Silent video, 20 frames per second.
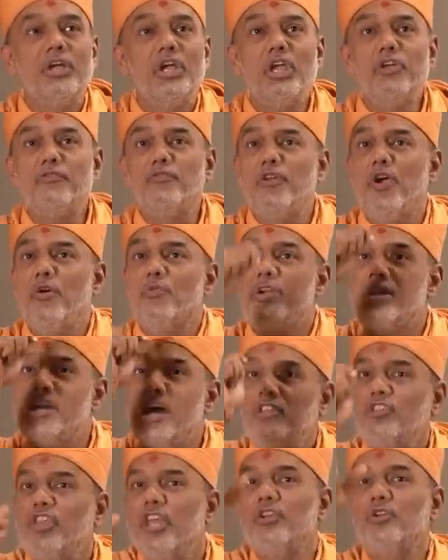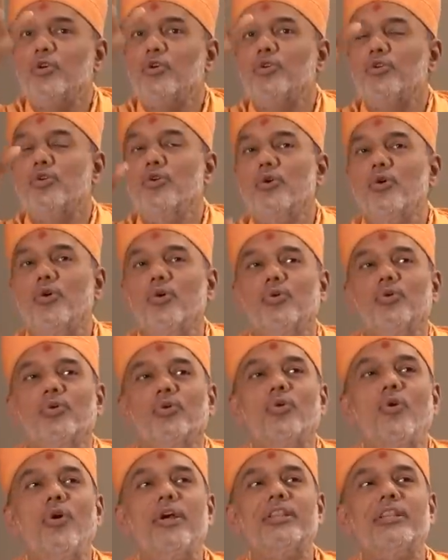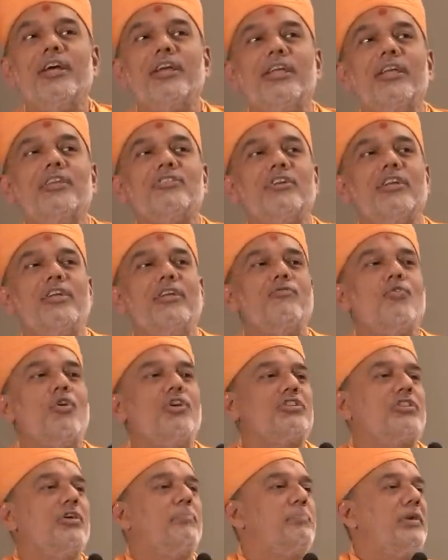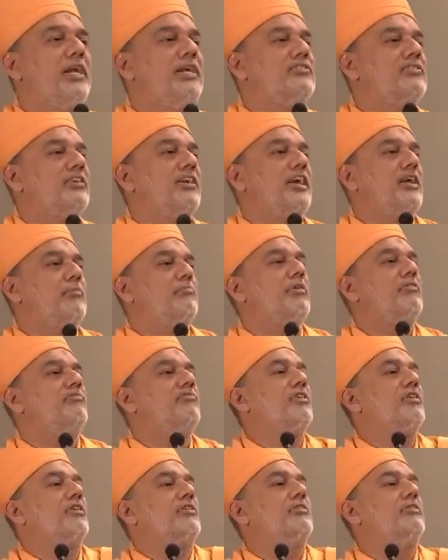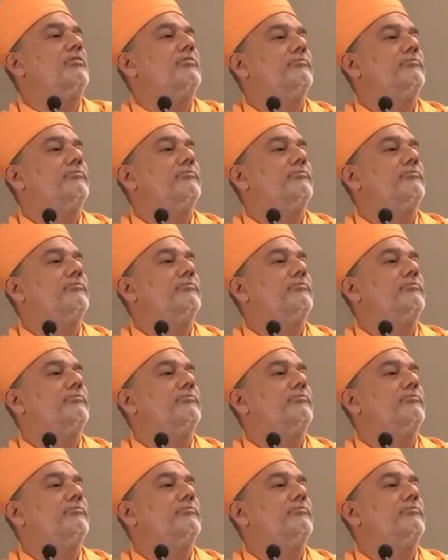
If you have nothing to do, go in the kitchen and wash the plates again, but work.